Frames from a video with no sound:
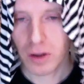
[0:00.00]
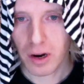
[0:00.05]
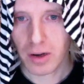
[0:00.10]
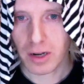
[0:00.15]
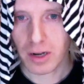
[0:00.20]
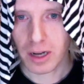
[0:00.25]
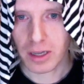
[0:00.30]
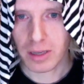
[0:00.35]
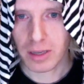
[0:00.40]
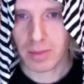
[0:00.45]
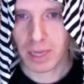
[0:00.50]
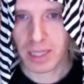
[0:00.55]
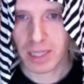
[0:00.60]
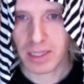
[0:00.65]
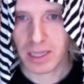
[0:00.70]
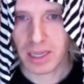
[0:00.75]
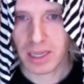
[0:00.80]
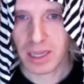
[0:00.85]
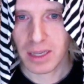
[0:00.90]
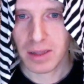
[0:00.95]

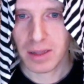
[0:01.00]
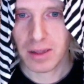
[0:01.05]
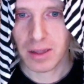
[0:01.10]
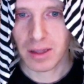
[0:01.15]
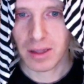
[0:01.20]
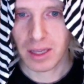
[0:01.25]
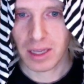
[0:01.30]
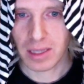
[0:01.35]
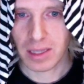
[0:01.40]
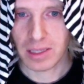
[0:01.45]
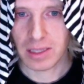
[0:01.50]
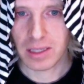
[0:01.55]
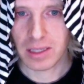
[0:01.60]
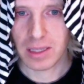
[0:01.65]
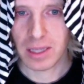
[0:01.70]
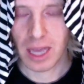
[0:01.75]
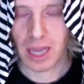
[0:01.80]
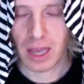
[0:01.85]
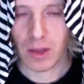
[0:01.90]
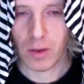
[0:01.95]
documenting the things
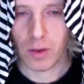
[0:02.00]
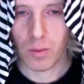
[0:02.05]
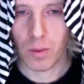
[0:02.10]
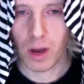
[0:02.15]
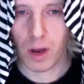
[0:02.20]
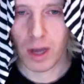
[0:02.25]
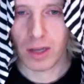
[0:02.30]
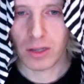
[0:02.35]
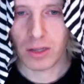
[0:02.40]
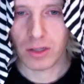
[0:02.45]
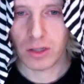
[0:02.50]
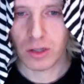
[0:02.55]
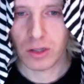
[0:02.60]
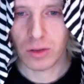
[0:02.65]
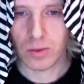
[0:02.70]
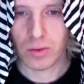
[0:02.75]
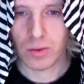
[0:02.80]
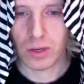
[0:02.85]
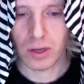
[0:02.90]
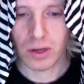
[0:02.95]
that you want to
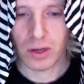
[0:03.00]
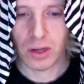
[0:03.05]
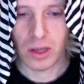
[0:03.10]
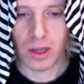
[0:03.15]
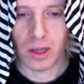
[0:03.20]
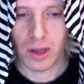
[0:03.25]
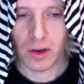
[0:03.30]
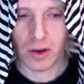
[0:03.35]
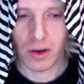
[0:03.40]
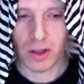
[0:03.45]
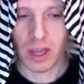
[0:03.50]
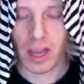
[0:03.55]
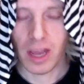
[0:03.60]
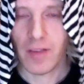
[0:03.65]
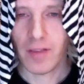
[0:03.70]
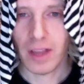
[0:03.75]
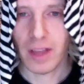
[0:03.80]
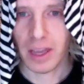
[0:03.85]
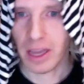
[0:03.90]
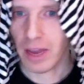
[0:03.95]
do in your life,
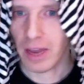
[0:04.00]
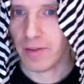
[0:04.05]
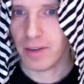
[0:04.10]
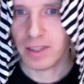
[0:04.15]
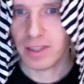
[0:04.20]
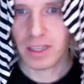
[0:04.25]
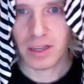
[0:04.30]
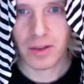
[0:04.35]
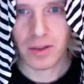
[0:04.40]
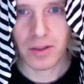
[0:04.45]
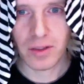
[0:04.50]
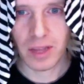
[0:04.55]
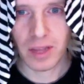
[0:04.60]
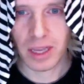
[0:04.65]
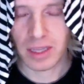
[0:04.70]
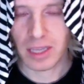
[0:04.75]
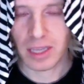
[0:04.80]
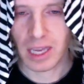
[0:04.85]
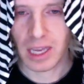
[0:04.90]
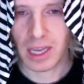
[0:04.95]
like every single, like
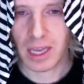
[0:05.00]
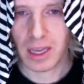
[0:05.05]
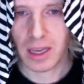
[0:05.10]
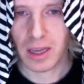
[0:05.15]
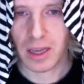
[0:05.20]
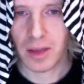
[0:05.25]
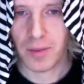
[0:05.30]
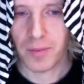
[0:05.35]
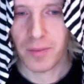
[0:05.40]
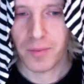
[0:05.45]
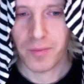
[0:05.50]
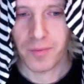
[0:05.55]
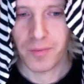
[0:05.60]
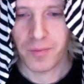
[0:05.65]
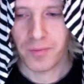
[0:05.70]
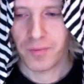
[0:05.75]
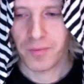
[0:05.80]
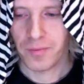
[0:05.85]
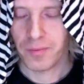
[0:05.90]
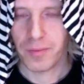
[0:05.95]
taking a
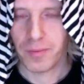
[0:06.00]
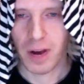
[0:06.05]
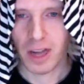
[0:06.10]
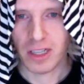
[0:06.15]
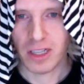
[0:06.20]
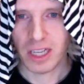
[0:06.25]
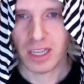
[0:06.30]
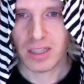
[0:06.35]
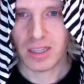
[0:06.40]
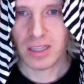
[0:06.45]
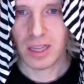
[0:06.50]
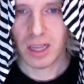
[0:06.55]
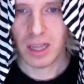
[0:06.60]
project,